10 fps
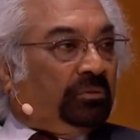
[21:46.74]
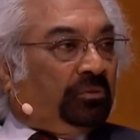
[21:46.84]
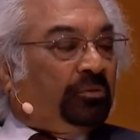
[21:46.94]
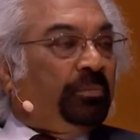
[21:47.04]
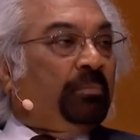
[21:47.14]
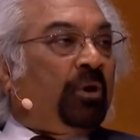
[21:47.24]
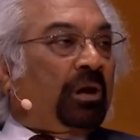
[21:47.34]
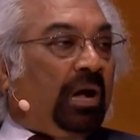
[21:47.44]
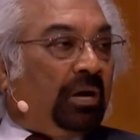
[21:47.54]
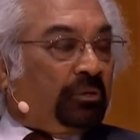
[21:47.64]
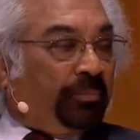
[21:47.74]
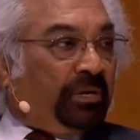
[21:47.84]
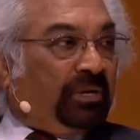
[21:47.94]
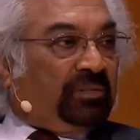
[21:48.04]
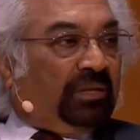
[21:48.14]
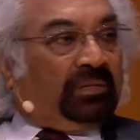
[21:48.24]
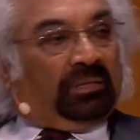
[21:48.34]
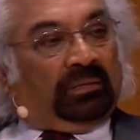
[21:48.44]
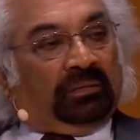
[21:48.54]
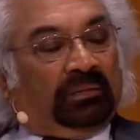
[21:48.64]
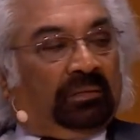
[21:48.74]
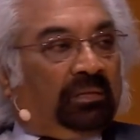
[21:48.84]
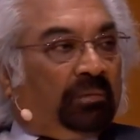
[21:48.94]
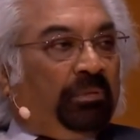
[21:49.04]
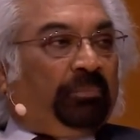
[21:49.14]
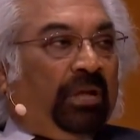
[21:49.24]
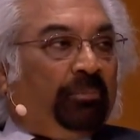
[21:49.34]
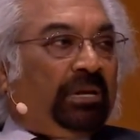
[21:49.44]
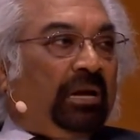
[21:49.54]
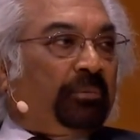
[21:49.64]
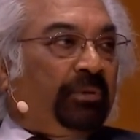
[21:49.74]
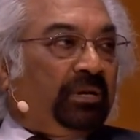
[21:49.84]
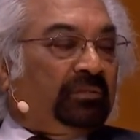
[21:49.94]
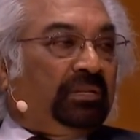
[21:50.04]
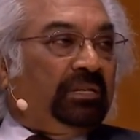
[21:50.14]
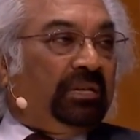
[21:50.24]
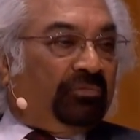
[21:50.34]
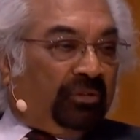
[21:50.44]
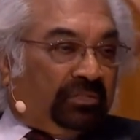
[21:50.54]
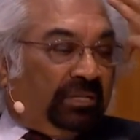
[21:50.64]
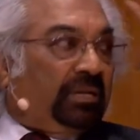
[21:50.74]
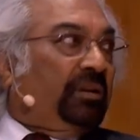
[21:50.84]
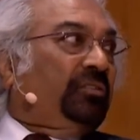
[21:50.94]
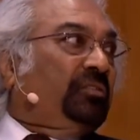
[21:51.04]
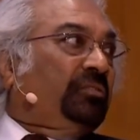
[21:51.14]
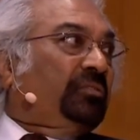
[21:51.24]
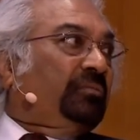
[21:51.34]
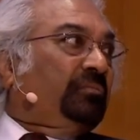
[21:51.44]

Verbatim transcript: to be more entrepreneurs, and people have been entrepreneurs in India for generations,